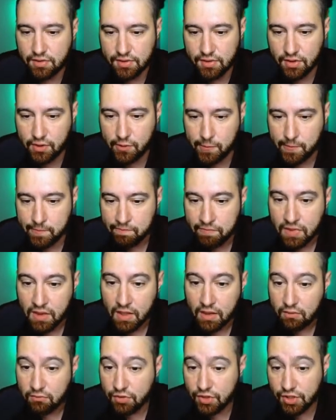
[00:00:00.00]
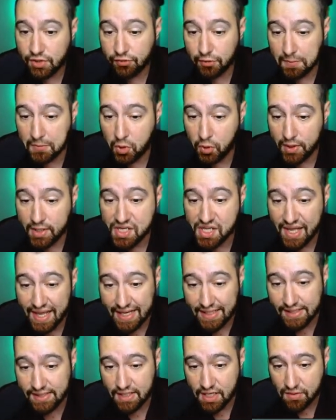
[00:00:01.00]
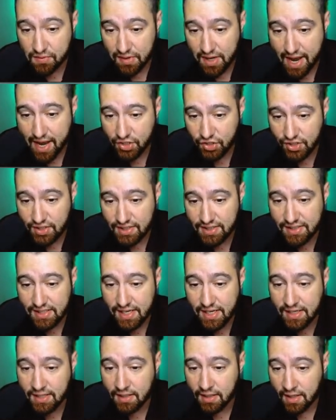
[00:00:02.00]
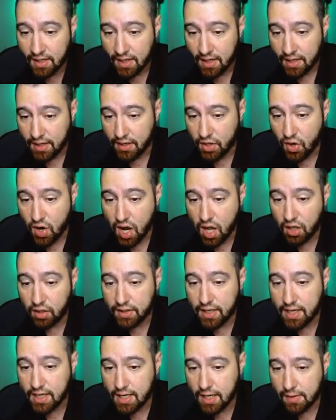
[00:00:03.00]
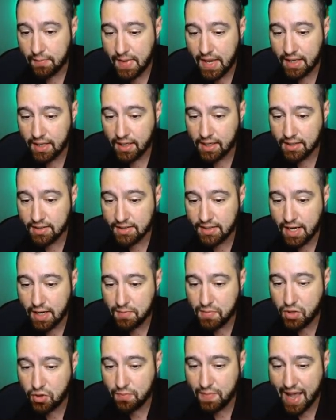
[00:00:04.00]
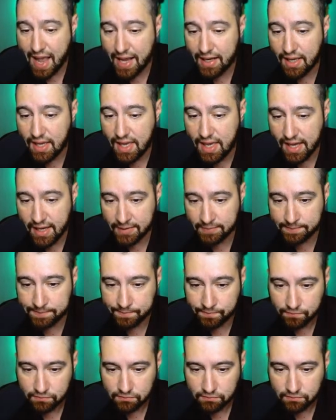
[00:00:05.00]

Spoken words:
So just from quick glance here, we're actually seeing, Holiday Cup making its debut back again.